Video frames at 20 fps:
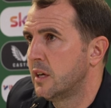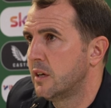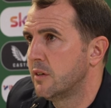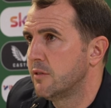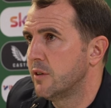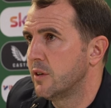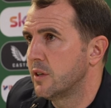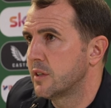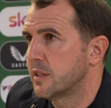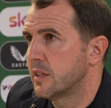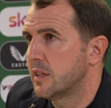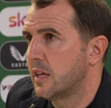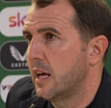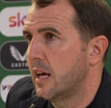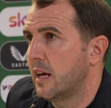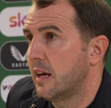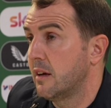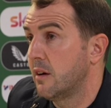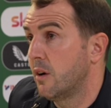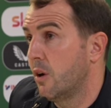
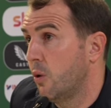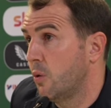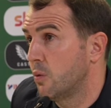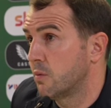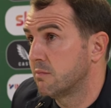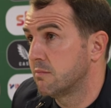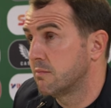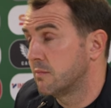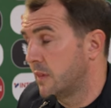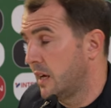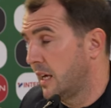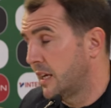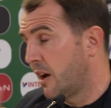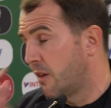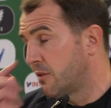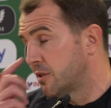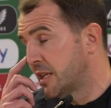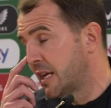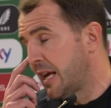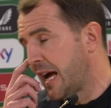whole. And
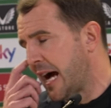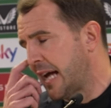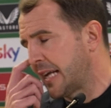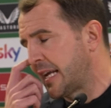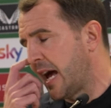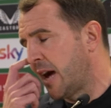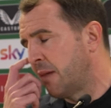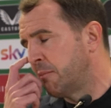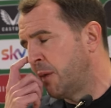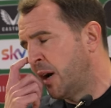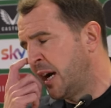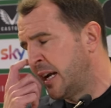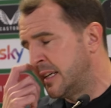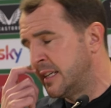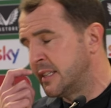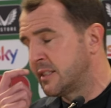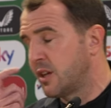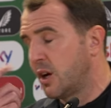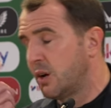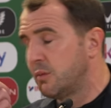obviously I had that in mind
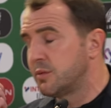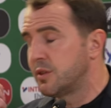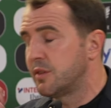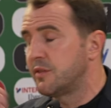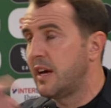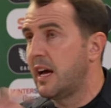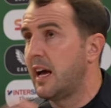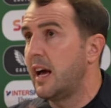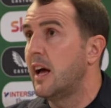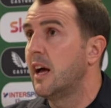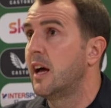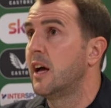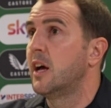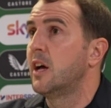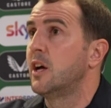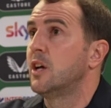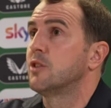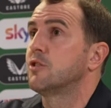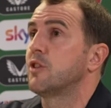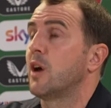in terms of
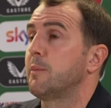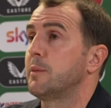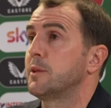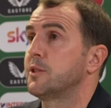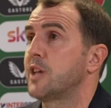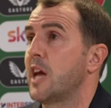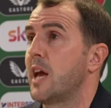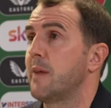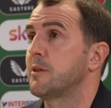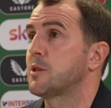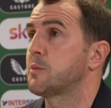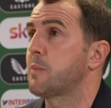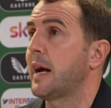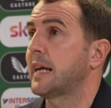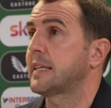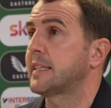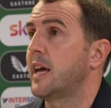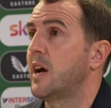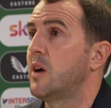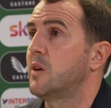dropping Séamus
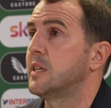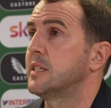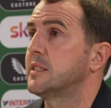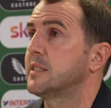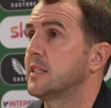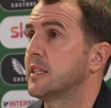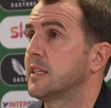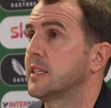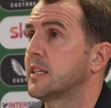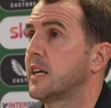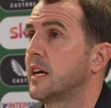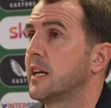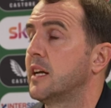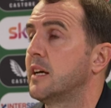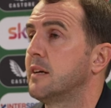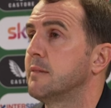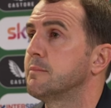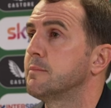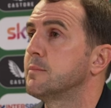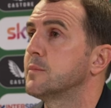back down into the kind
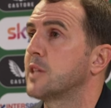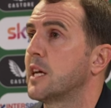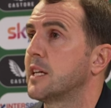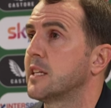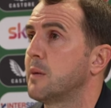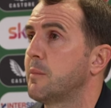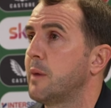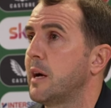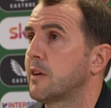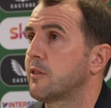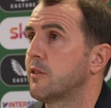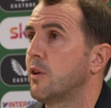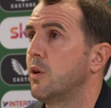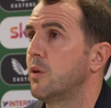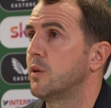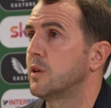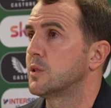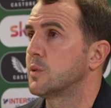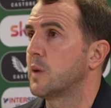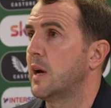of centre back
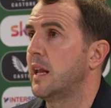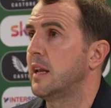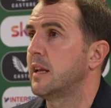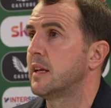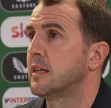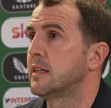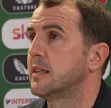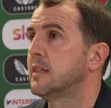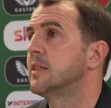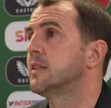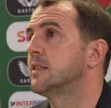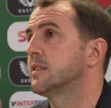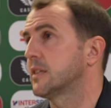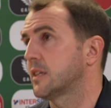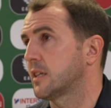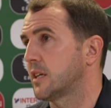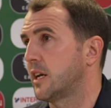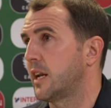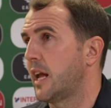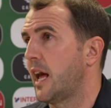role as well, to
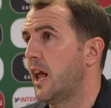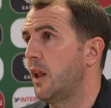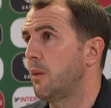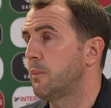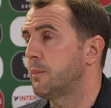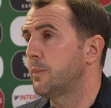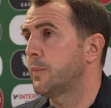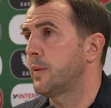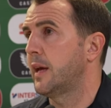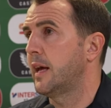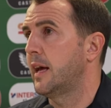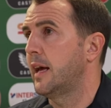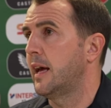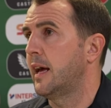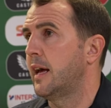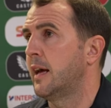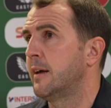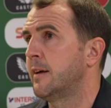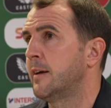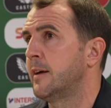kind of help the